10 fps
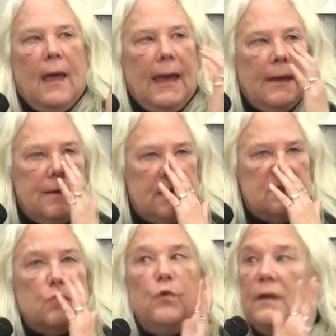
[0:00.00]

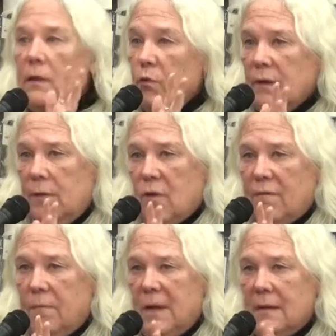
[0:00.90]
it's really, really
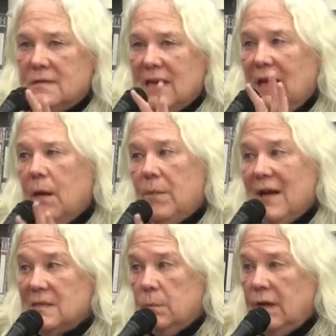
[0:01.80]
rough because I can't
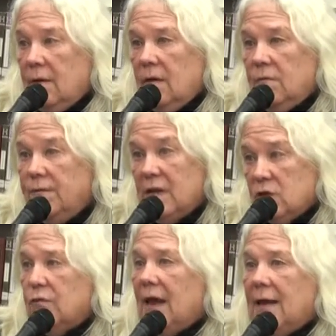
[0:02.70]
possibly
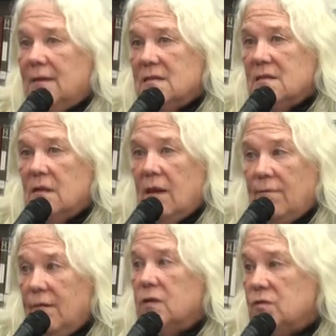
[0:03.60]
finish writing this till I
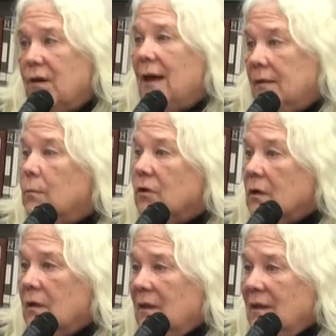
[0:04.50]
finish writing the book.